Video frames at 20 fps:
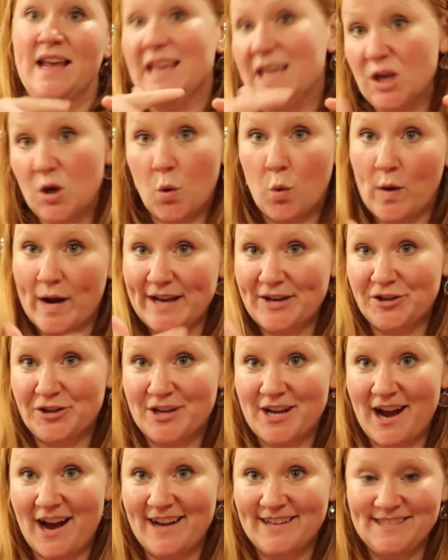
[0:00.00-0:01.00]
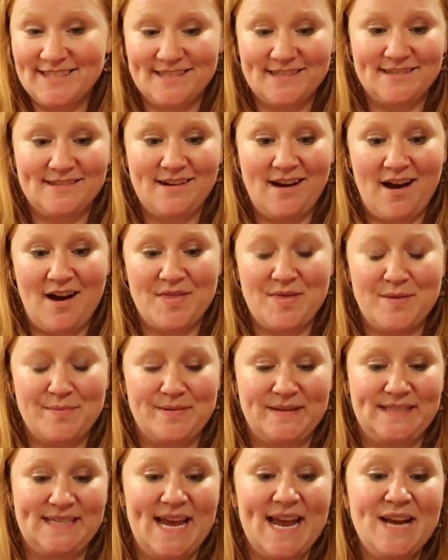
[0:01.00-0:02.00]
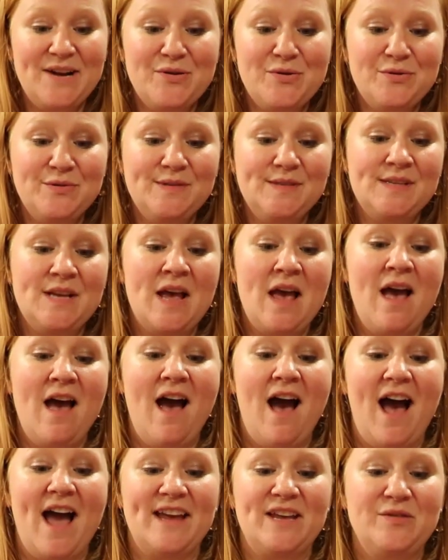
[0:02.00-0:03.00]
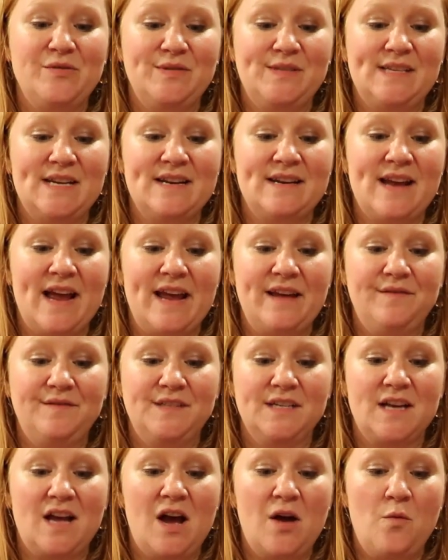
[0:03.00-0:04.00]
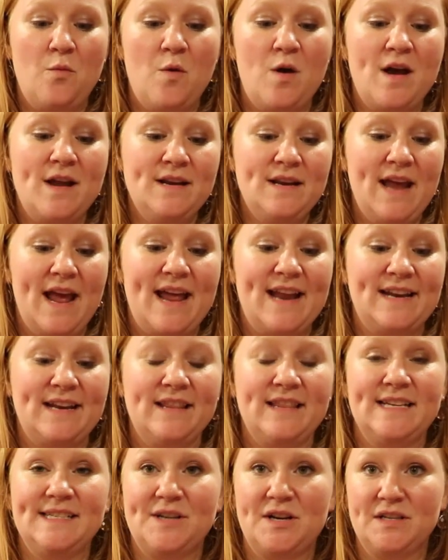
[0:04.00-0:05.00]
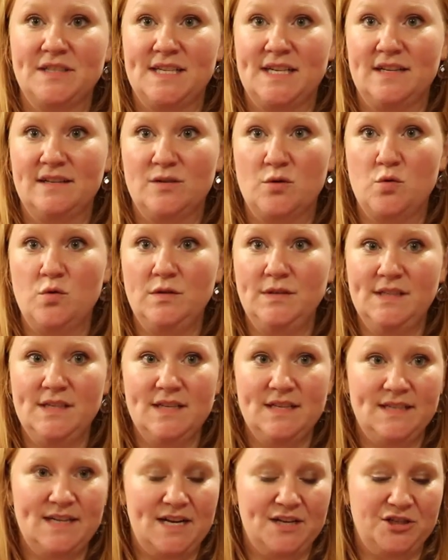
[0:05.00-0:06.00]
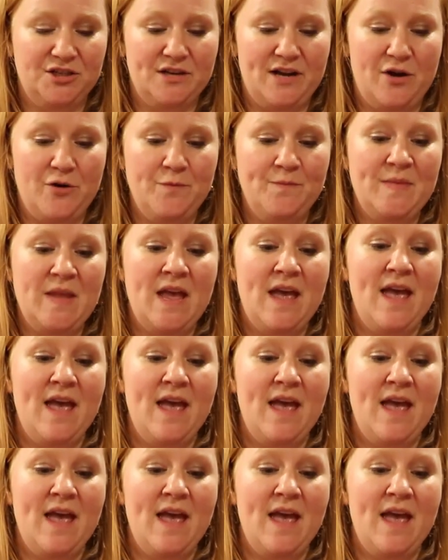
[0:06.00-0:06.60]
equator cut on the potatoes. I used a knife to cut one, and these are cooled to the touch now.